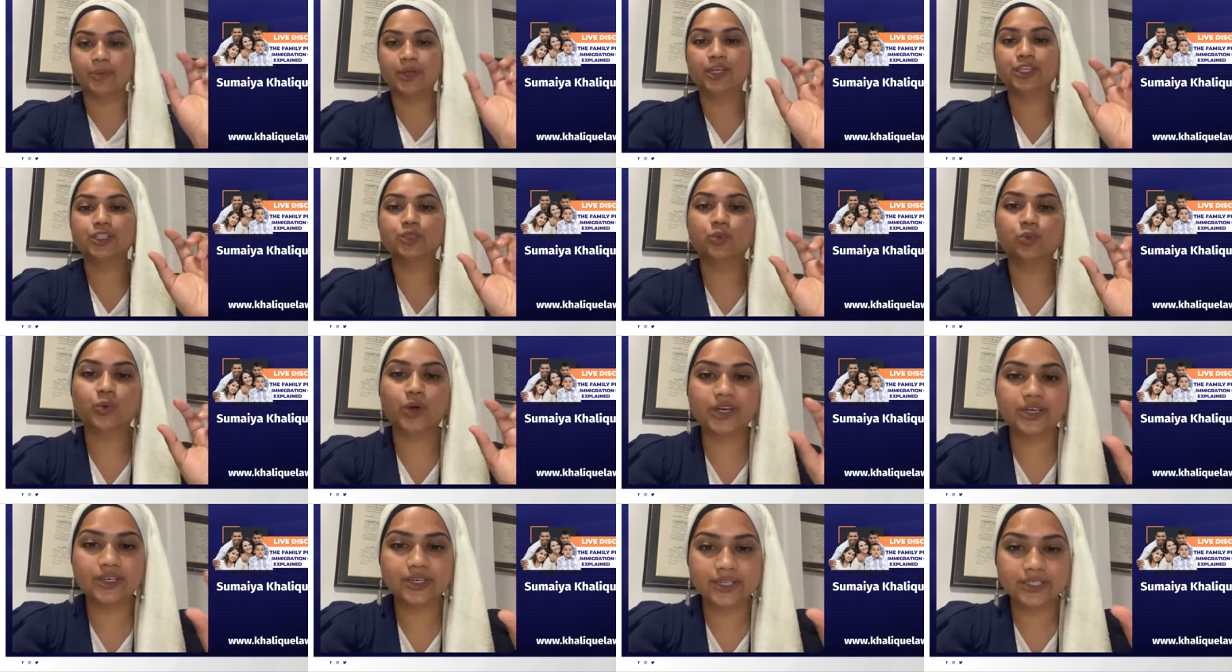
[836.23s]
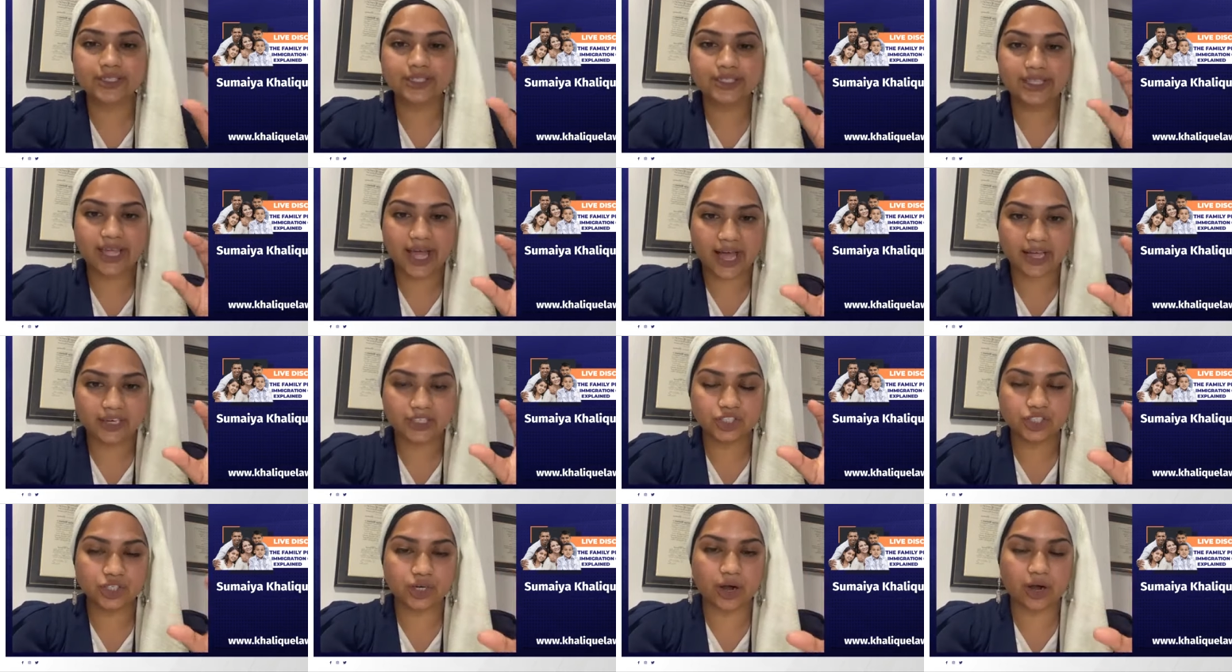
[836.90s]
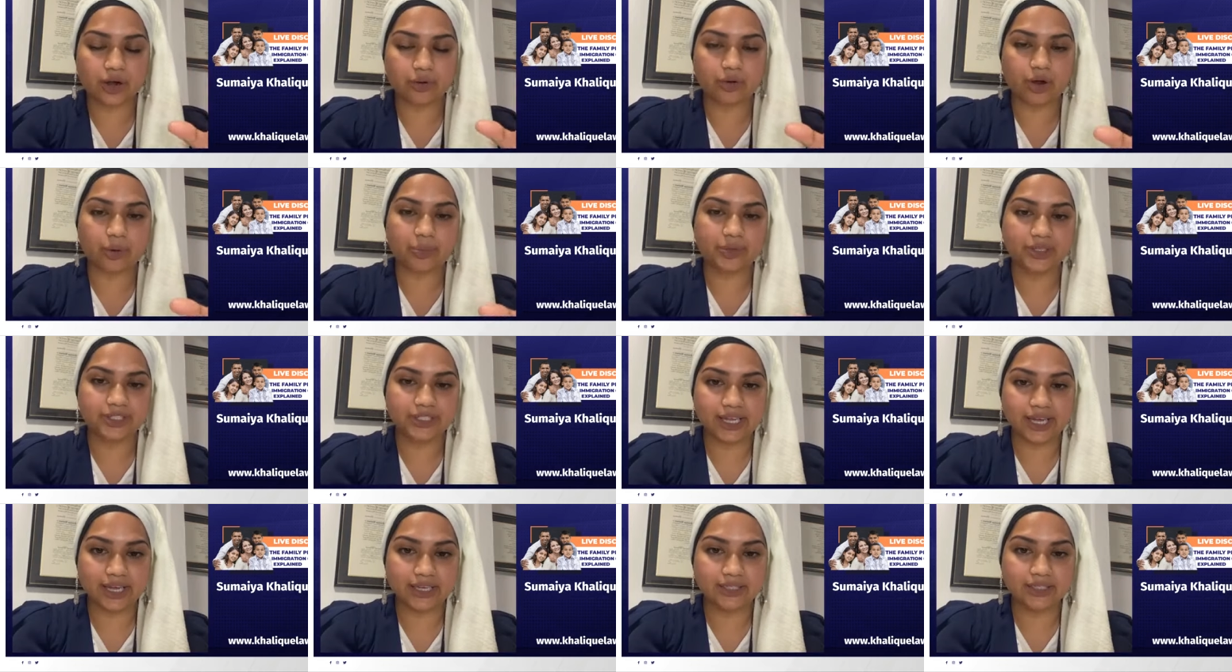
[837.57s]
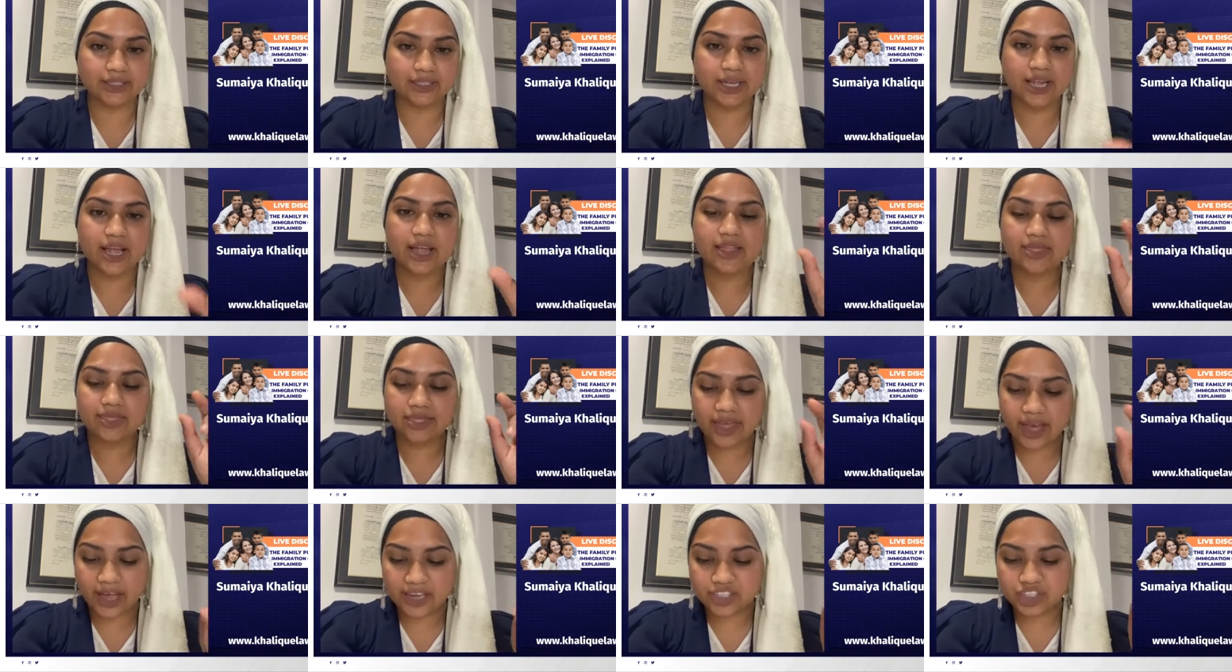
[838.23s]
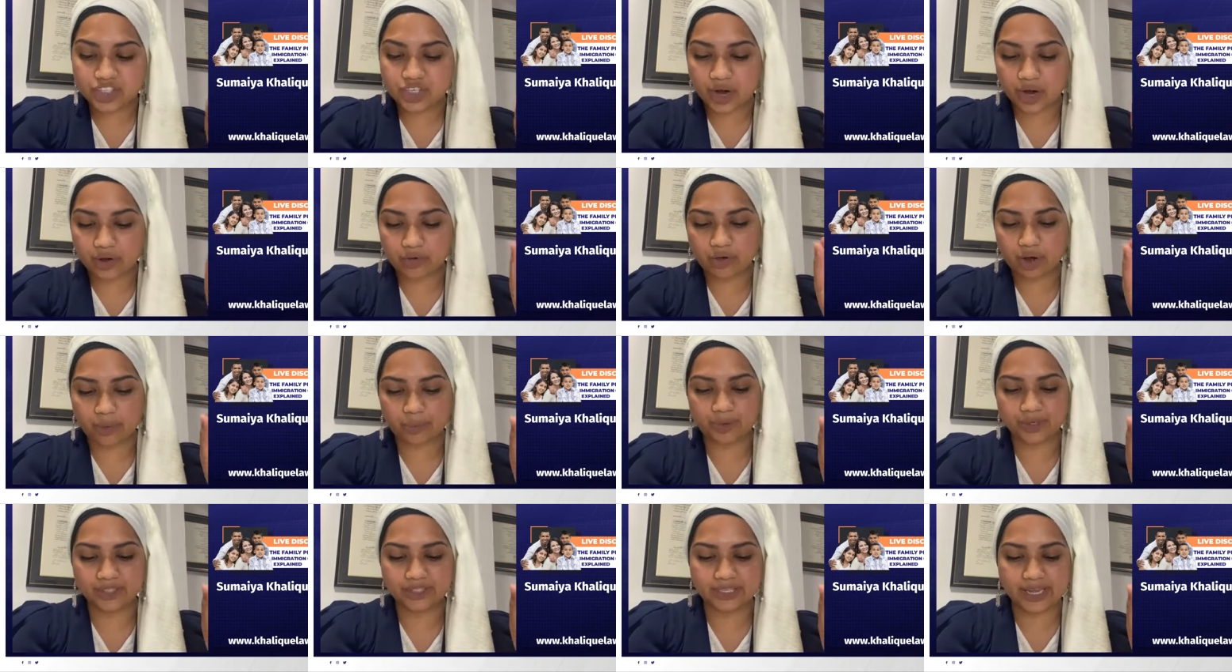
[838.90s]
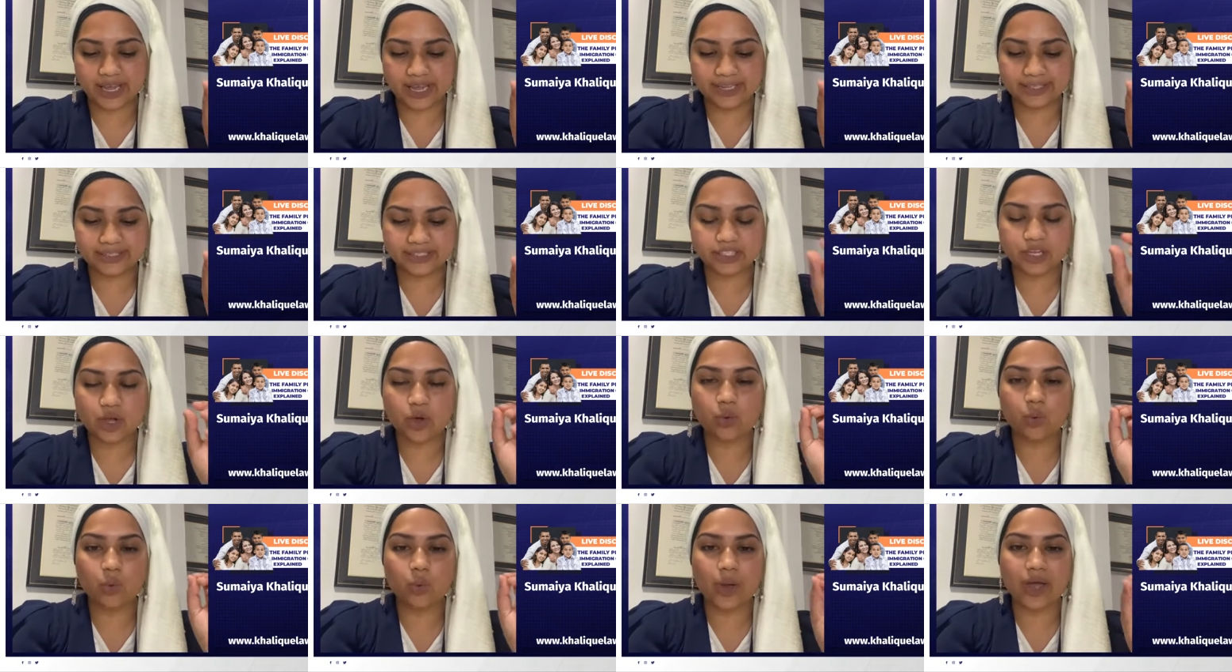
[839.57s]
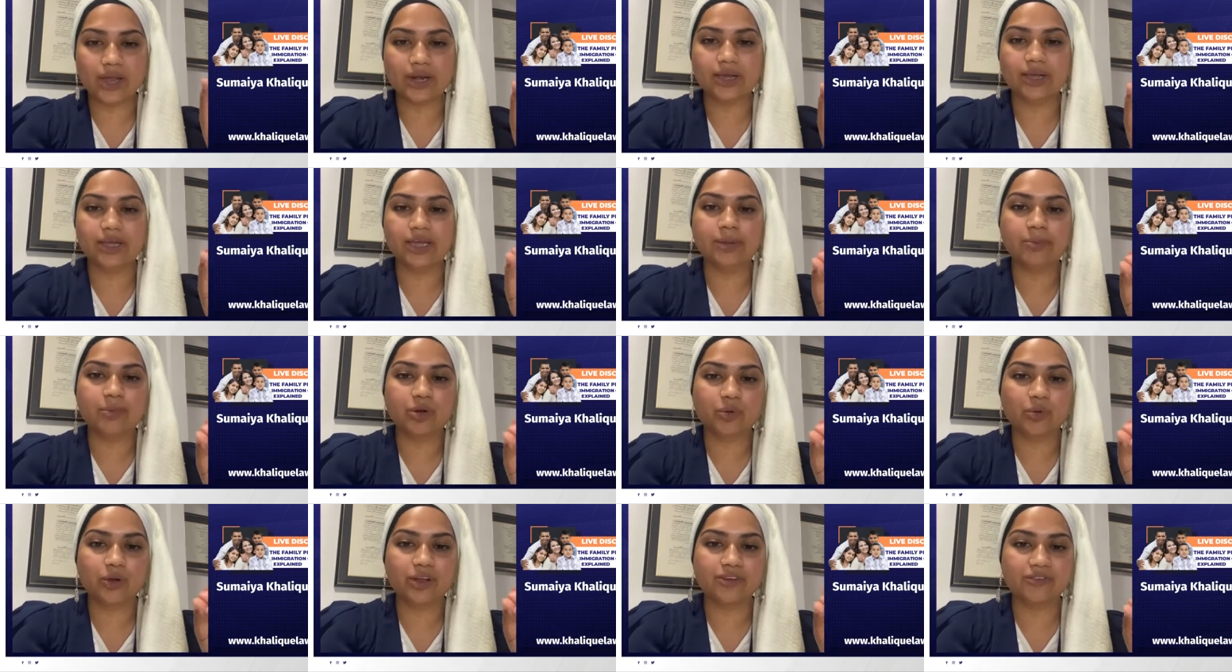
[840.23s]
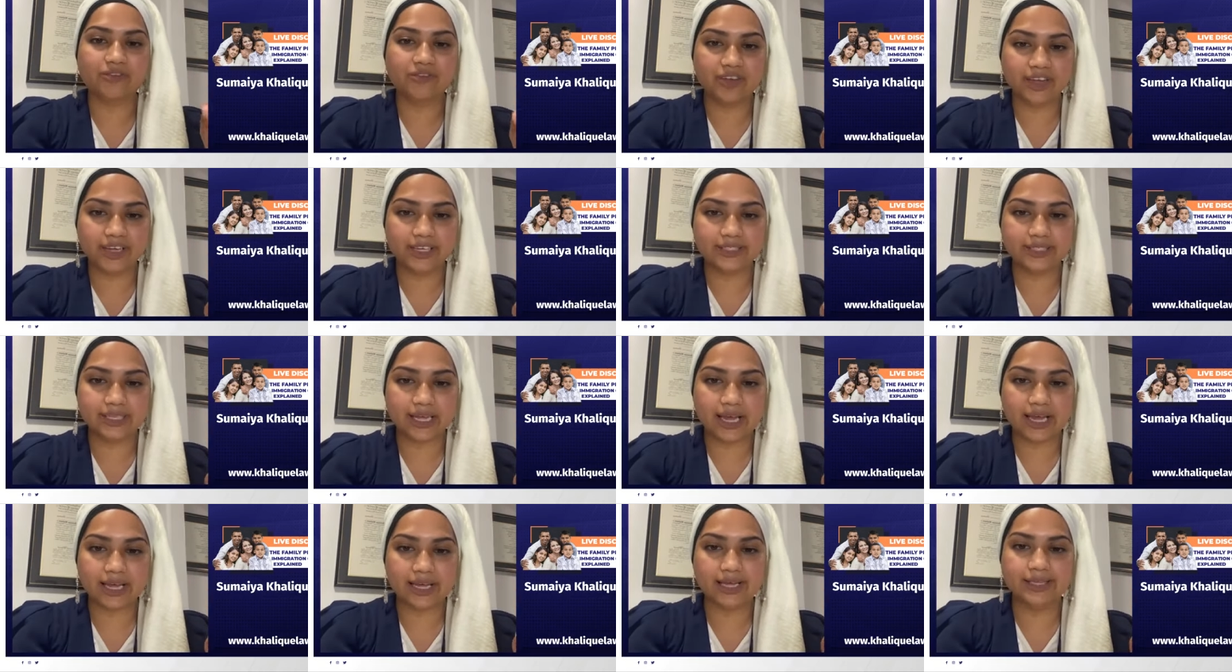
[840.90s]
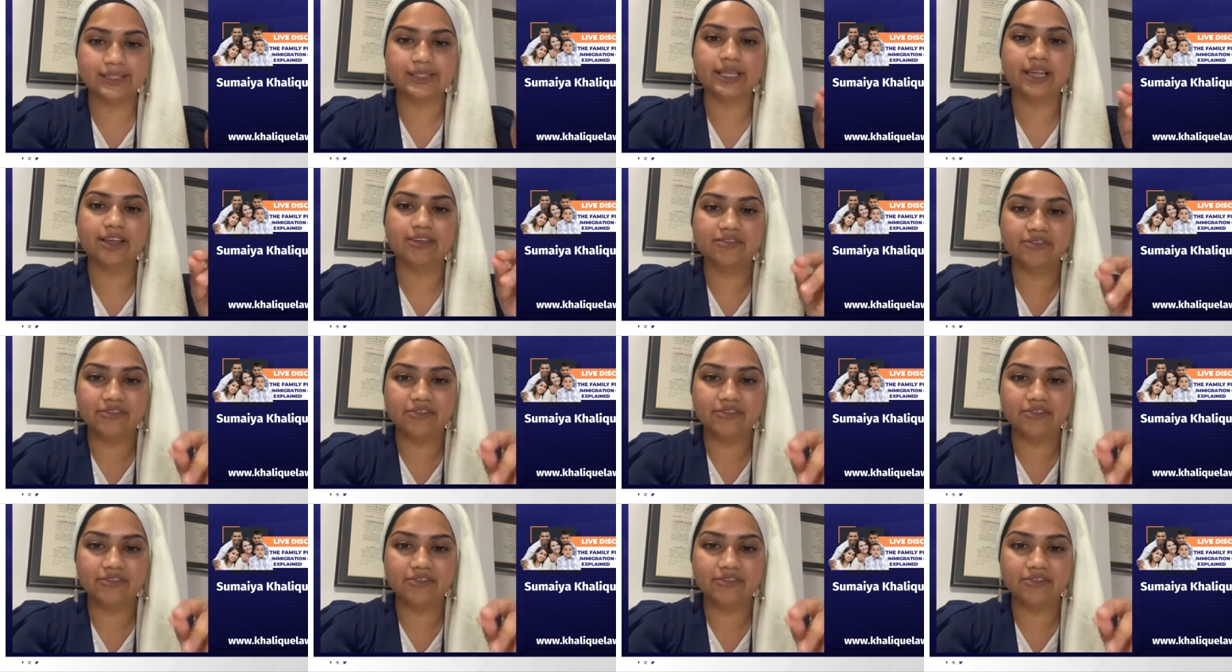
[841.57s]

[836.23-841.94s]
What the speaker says: Because what does that chart represent? That chart represents when an immigrant visa is